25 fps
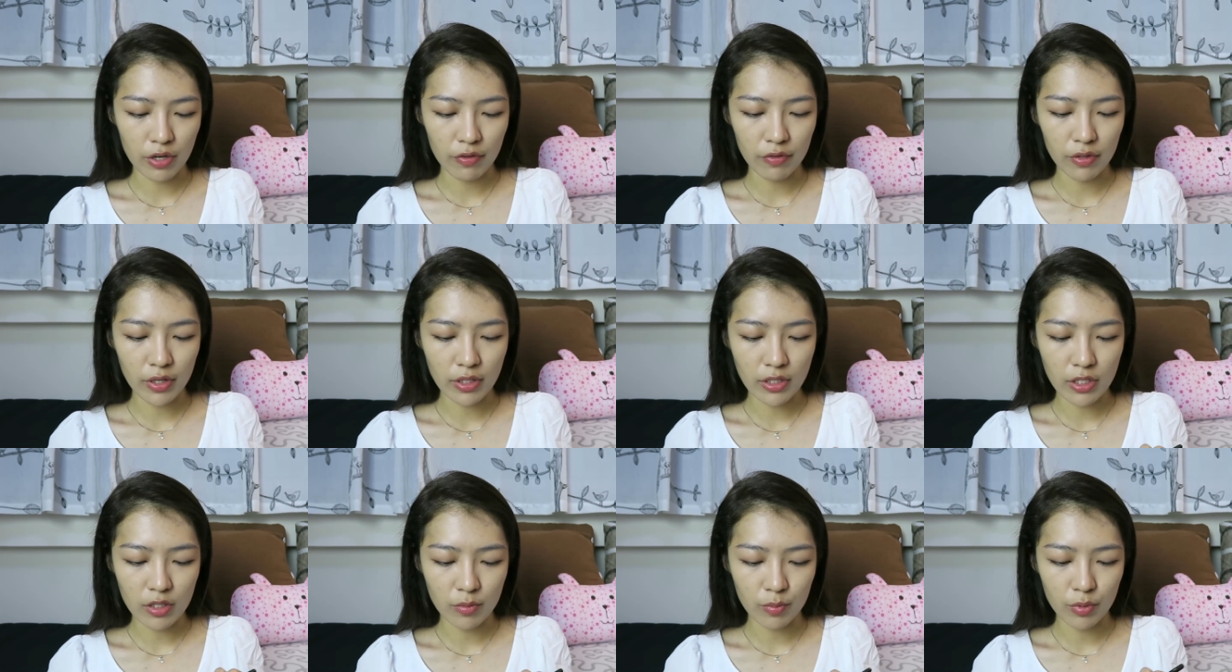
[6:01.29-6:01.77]
I feel
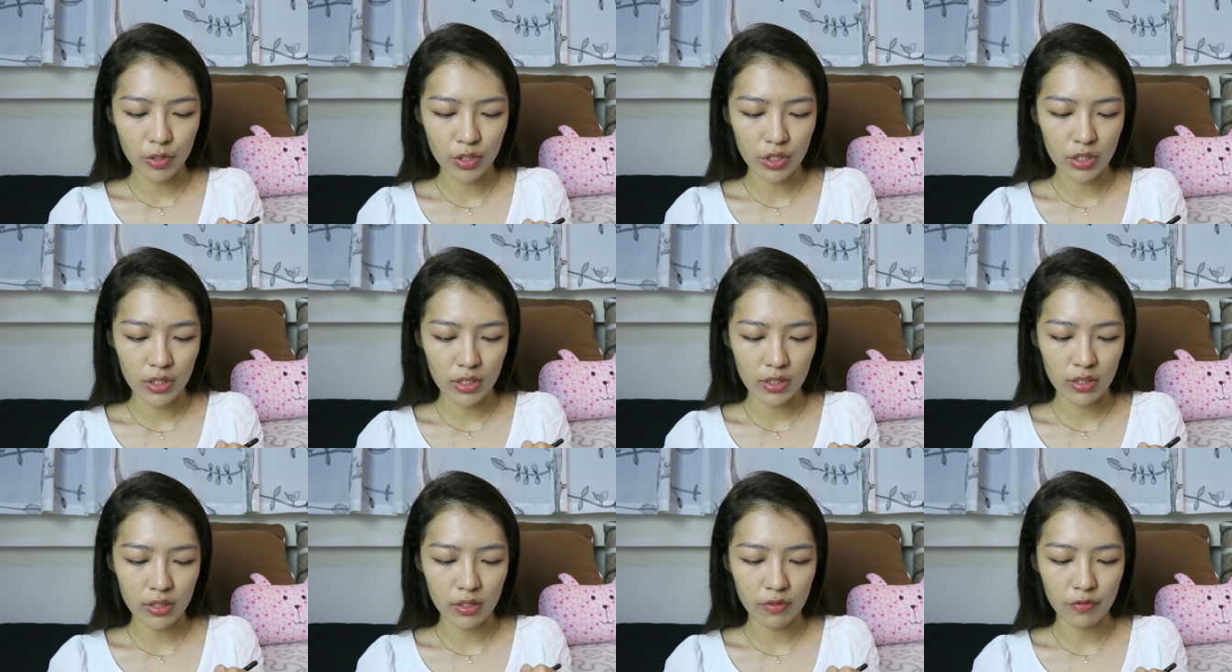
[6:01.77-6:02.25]
like this brush
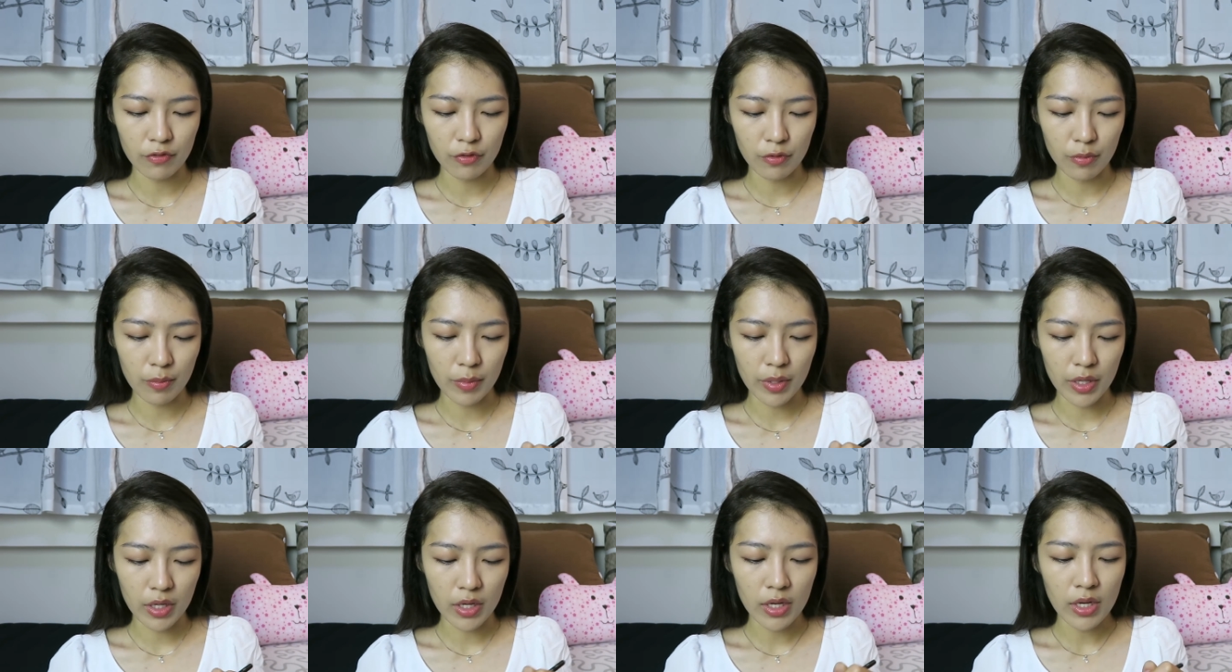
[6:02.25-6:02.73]
does it for
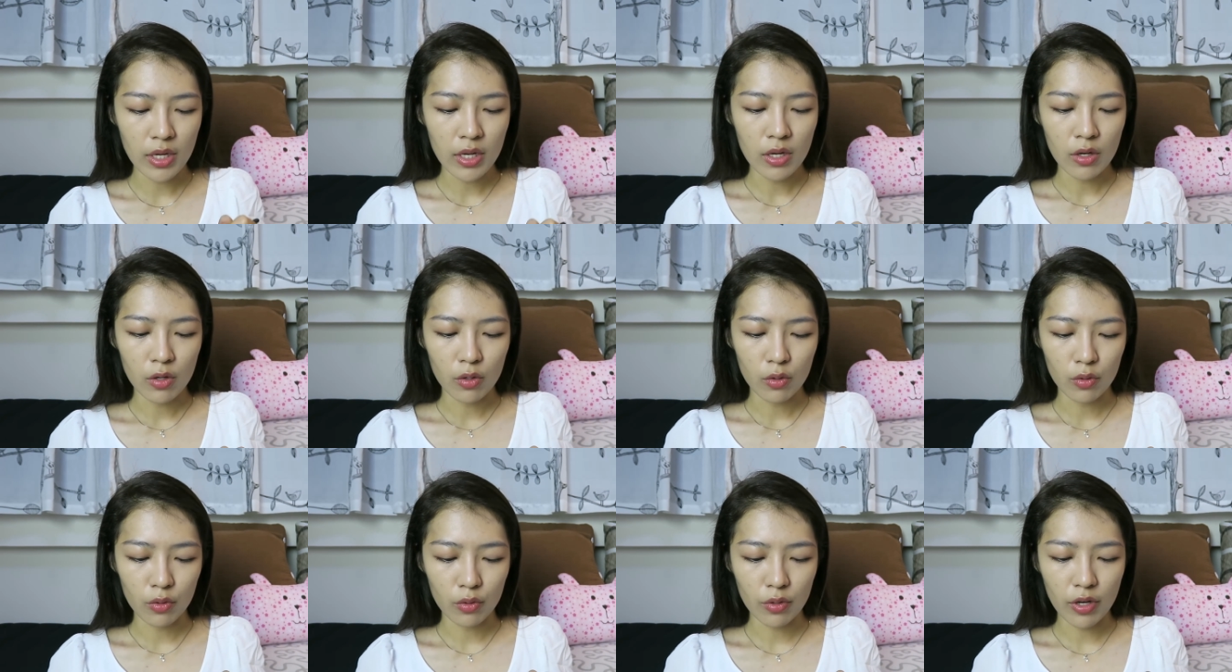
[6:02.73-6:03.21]
me,
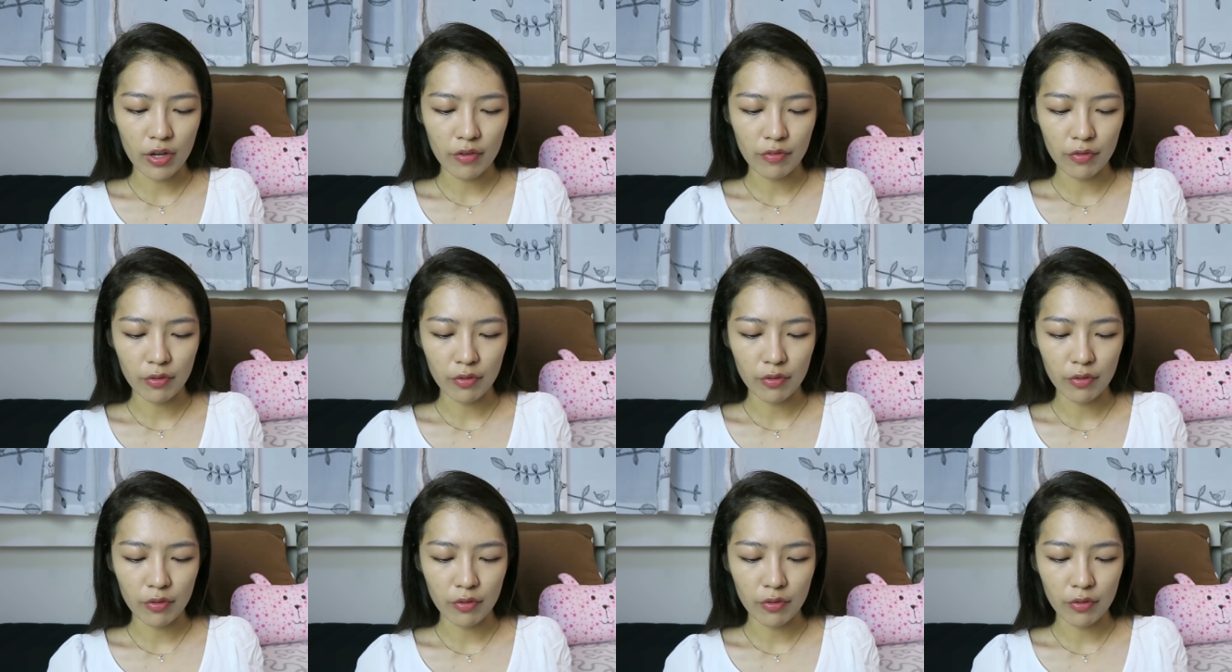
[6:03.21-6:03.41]
although I